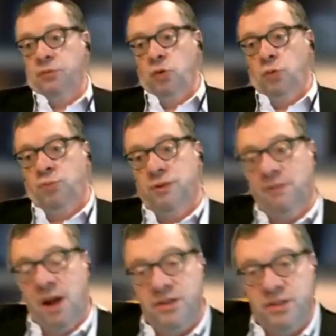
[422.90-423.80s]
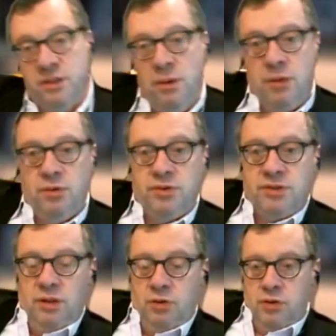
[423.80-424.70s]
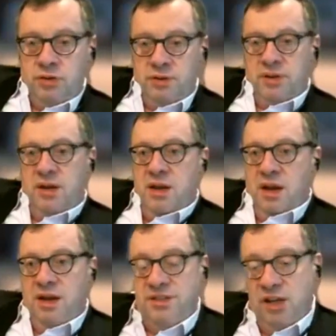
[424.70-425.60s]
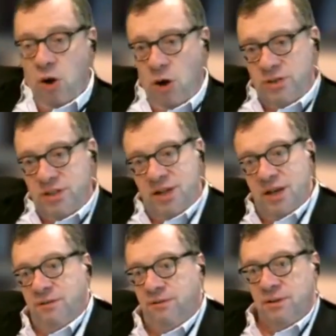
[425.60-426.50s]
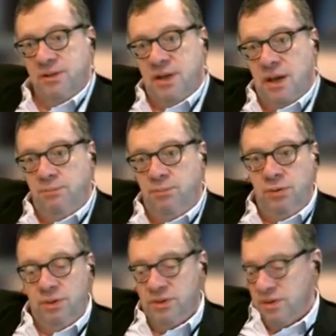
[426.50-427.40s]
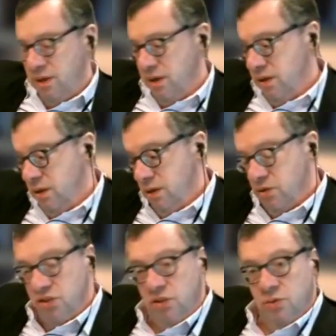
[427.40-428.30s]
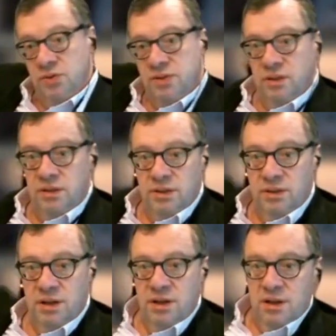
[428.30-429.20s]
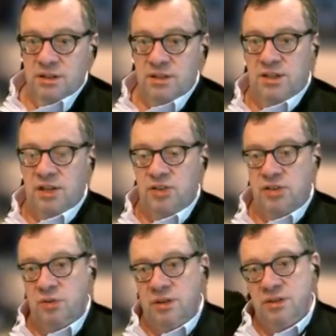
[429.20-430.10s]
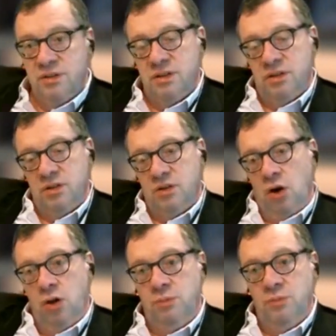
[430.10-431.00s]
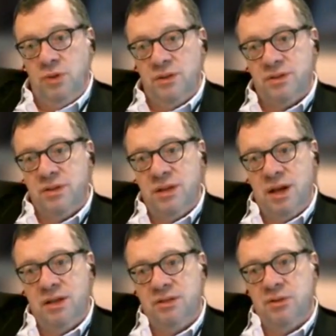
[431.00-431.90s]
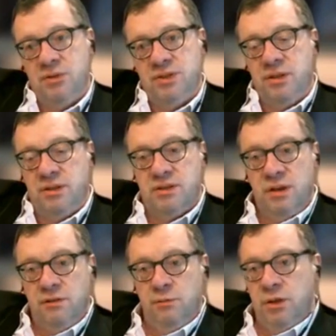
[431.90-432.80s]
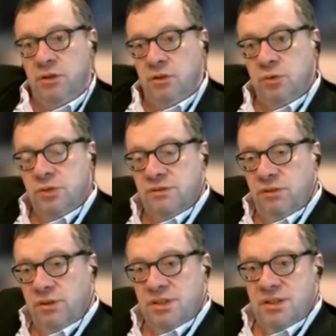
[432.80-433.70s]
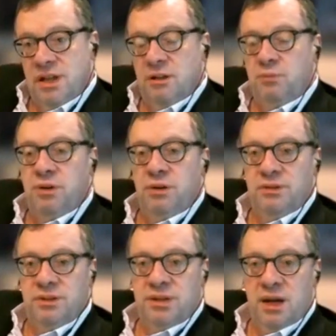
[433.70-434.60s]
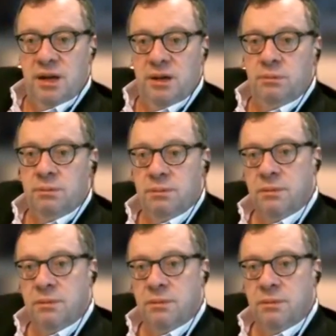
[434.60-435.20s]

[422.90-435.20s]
do provide some other solutions. And zinc oxide, for example, is used in sunscreens, in ointments, and that. So it's things that have been used for an extended period of time